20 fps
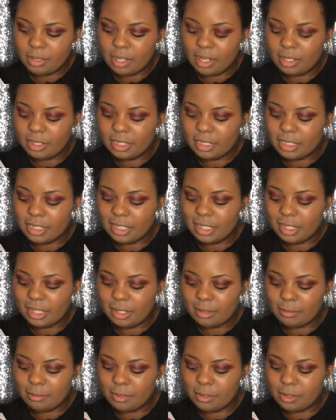and Glitz and
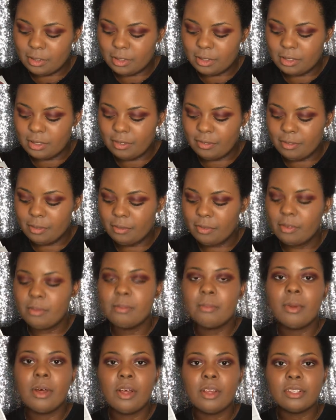Glam feels different
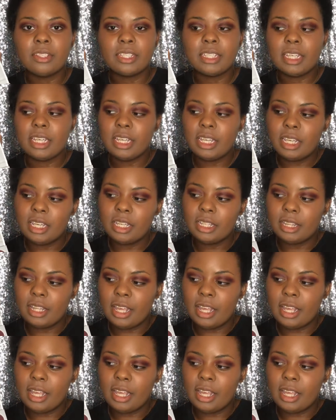from Ballsy.